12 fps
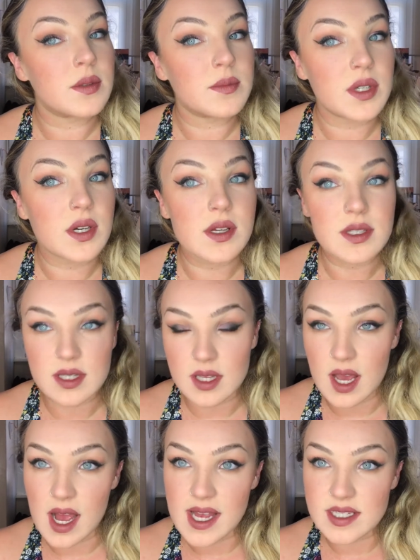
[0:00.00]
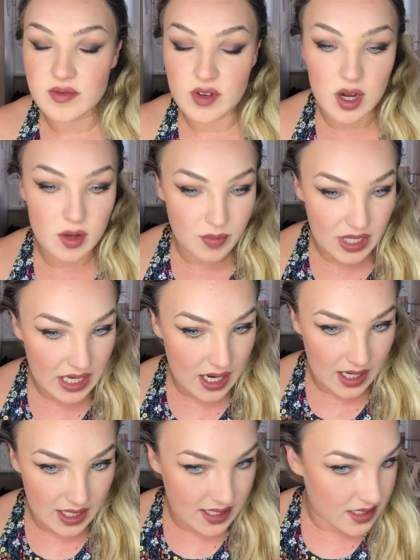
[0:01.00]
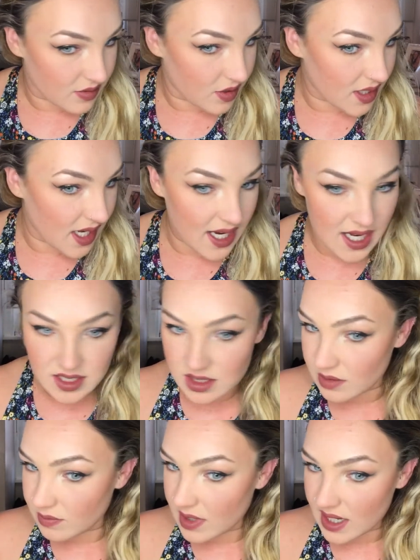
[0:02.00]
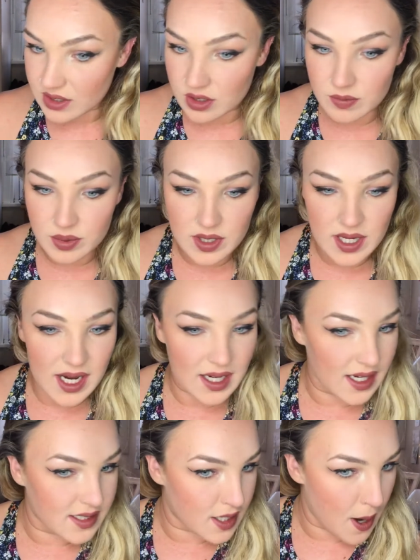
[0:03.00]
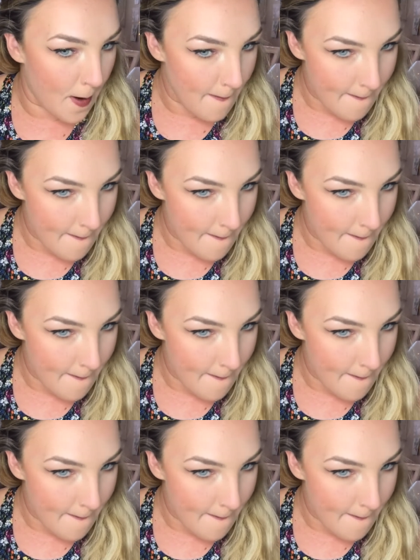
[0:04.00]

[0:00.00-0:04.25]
because the eyes have got a big highlighter on, I actually might not put a highlighter